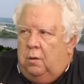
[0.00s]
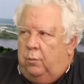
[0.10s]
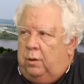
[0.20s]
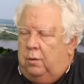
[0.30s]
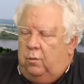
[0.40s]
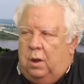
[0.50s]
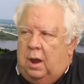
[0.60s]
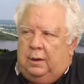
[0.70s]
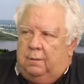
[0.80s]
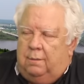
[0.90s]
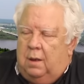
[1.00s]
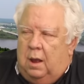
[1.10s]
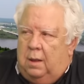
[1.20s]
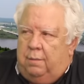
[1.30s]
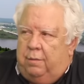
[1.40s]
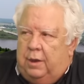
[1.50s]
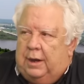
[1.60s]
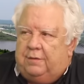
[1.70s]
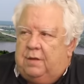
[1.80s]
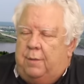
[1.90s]
The
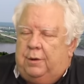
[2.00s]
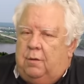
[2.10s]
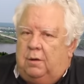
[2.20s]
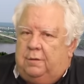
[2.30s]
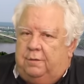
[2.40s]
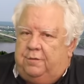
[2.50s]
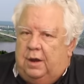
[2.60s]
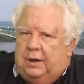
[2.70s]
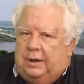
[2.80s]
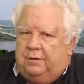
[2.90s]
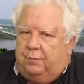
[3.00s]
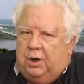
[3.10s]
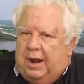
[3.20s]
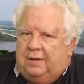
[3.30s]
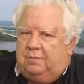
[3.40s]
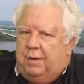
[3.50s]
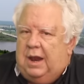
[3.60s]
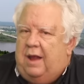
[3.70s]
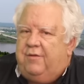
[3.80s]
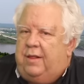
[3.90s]
next time I talk to the Chinese, I'm going to ask
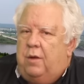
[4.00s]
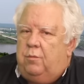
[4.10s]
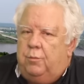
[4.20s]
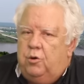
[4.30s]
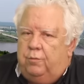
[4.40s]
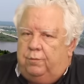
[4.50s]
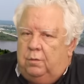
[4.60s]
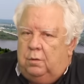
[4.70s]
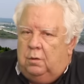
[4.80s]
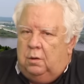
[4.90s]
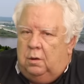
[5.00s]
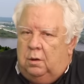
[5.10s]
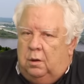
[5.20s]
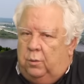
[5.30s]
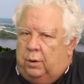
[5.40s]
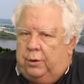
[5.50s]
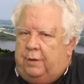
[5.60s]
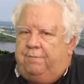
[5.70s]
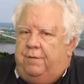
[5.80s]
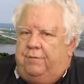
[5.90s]
about having that removed. We don't
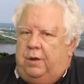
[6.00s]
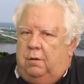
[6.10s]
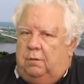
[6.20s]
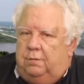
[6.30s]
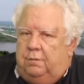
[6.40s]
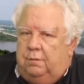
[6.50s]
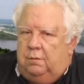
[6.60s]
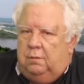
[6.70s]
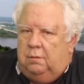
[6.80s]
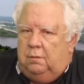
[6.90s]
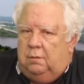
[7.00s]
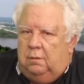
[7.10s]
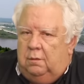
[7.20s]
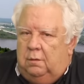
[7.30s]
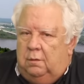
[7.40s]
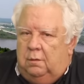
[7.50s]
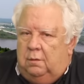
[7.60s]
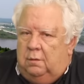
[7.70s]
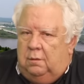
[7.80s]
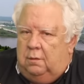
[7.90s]
need 50 hertz.
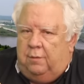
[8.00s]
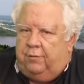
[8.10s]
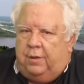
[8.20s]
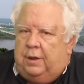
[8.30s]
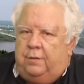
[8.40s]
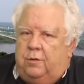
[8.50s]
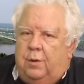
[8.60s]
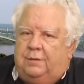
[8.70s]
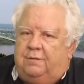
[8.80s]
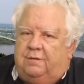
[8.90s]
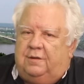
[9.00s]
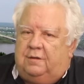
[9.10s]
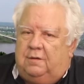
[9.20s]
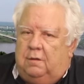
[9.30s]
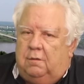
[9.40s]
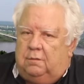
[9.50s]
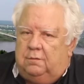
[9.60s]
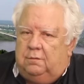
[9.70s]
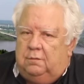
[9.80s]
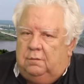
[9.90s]
Everything in the U.S. is 60
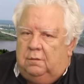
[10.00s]
hertz.